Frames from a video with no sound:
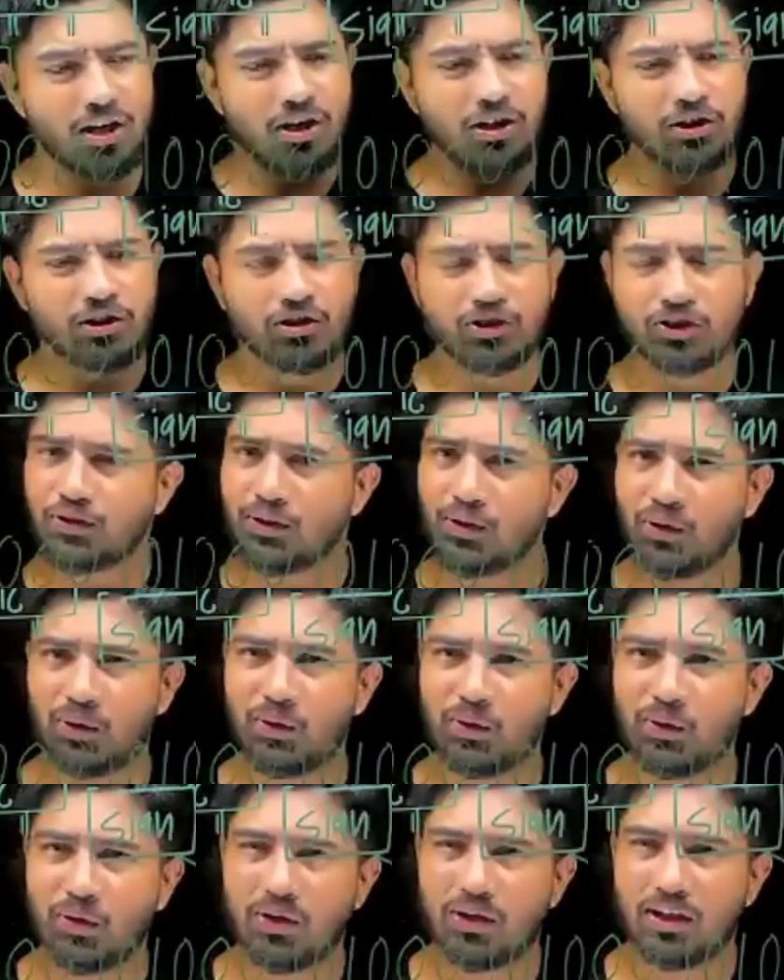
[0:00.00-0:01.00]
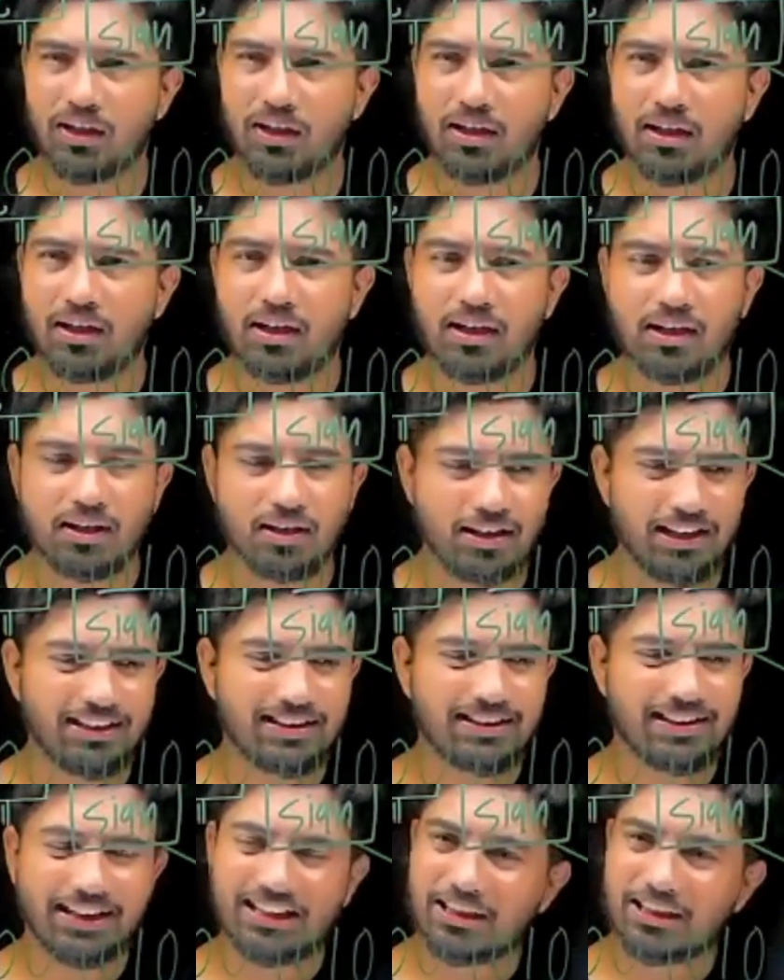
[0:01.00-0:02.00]
So
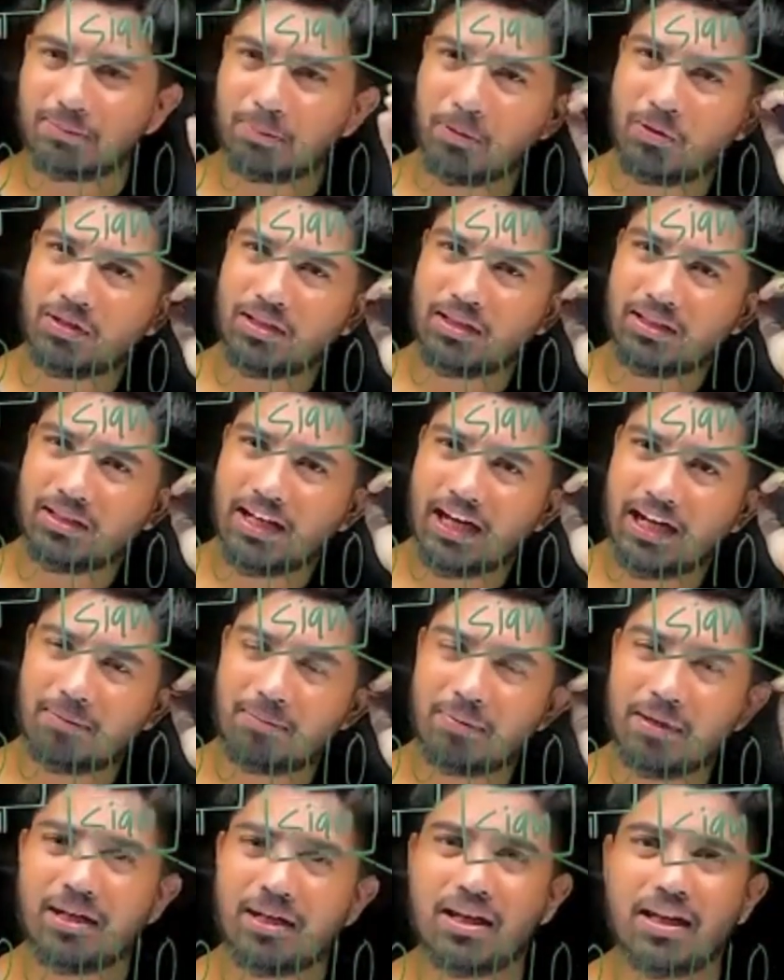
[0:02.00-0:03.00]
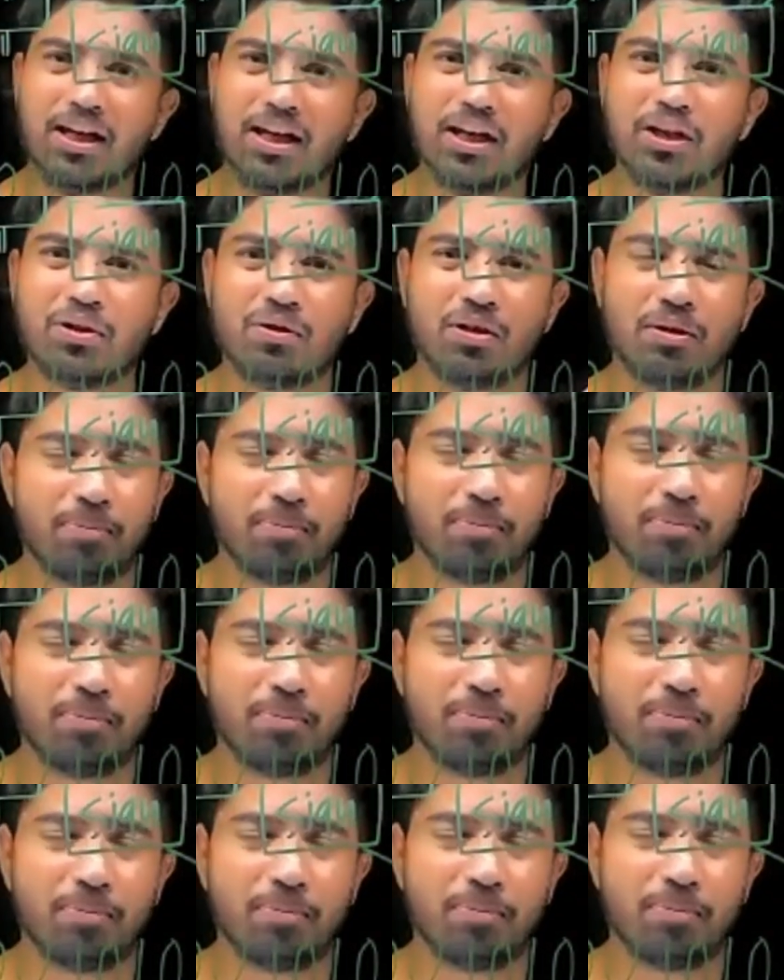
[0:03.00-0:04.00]
this exponent can be negative or
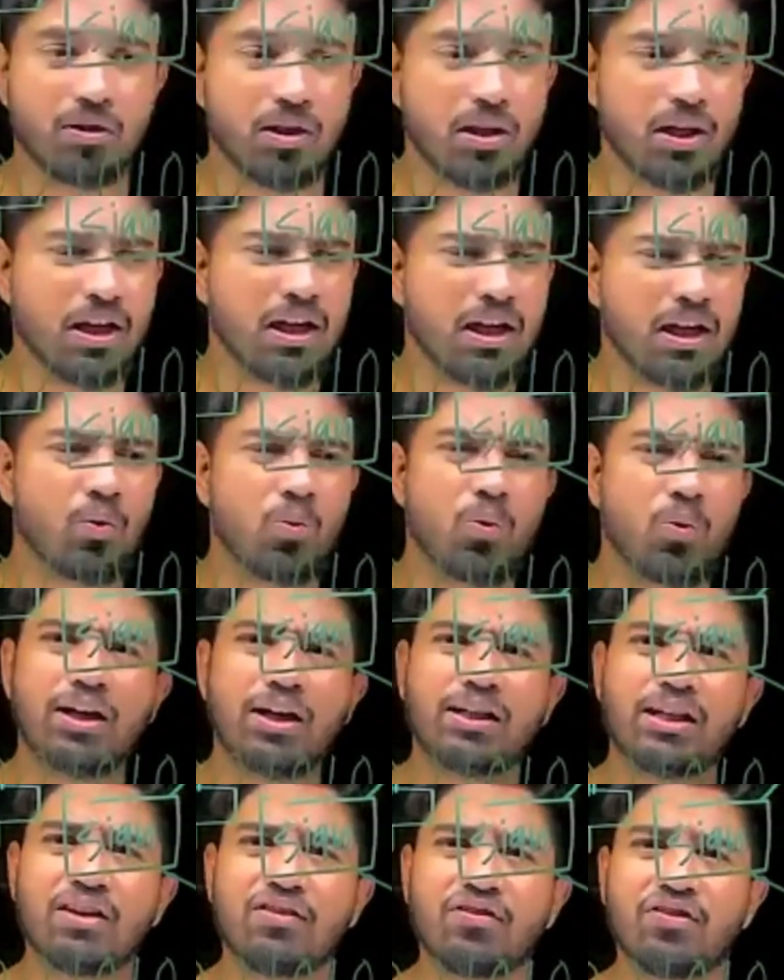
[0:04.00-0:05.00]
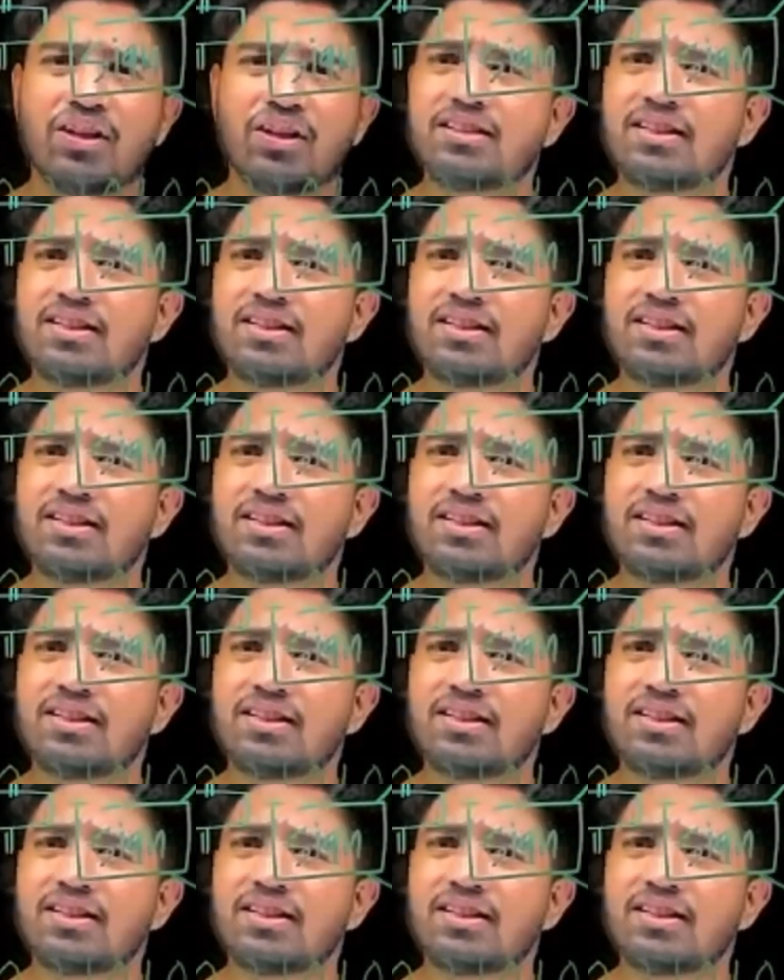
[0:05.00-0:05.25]
positive. What if it's